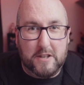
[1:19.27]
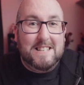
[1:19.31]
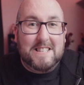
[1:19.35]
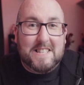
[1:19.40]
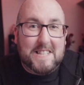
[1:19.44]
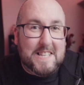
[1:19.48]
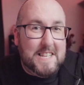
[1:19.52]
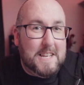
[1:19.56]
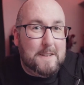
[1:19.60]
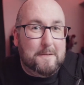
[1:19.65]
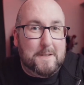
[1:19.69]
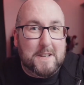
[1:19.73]
It's
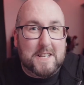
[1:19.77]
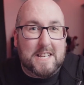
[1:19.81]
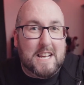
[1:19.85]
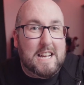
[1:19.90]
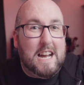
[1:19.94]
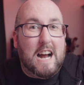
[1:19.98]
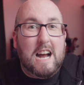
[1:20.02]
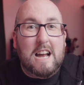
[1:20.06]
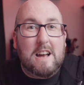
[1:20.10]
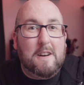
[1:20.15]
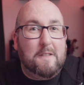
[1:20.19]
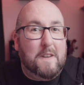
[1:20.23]
safe to say
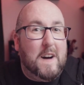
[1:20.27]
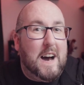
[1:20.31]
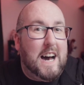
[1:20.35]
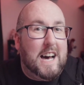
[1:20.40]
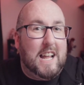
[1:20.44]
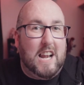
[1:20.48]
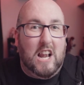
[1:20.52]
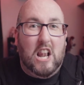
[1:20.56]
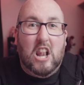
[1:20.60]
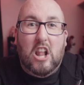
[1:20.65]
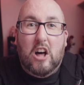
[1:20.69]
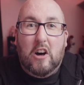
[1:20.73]
I have
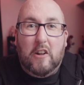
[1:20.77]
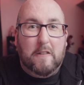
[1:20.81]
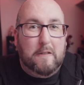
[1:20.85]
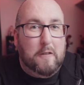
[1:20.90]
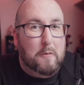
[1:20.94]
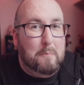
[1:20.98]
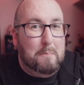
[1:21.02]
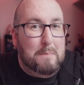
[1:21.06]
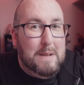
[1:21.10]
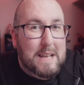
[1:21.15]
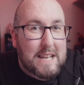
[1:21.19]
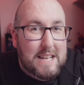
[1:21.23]
had a lot of
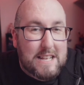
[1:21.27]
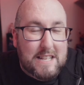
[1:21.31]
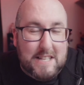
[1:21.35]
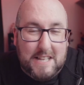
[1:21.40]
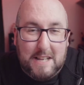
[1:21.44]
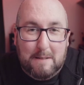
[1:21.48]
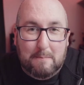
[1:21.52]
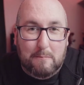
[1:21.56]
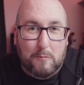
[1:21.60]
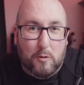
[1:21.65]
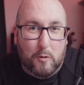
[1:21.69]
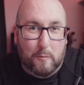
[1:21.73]

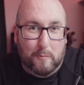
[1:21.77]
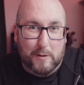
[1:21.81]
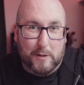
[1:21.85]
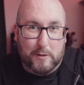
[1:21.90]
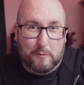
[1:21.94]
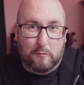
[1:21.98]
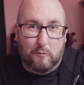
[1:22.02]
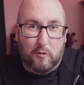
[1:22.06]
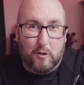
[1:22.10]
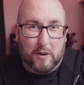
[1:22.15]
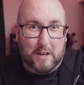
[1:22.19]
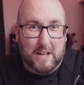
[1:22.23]
amazing
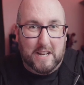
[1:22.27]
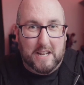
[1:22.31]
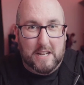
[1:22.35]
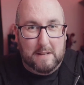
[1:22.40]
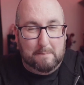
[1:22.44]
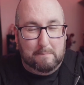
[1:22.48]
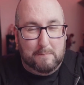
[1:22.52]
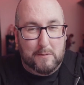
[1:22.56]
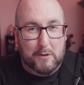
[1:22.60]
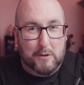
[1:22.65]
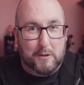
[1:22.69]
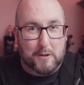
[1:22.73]
moments working
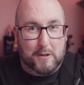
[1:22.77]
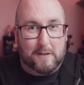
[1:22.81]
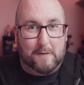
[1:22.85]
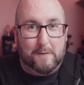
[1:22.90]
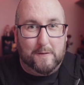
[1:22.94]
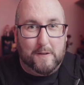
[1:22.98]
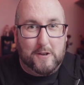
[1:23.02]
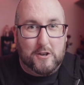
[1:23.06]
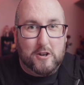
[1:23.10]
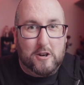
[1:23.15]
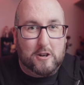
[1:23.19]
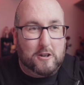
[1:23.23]
in music
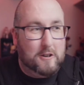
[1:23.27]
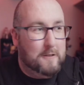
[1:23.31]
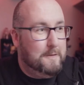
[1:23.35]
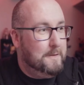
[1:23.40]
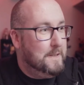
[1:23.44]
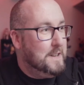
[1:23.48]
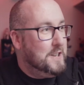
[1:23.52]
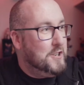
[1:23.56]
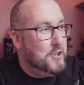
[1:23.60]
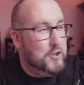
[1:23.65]
photography,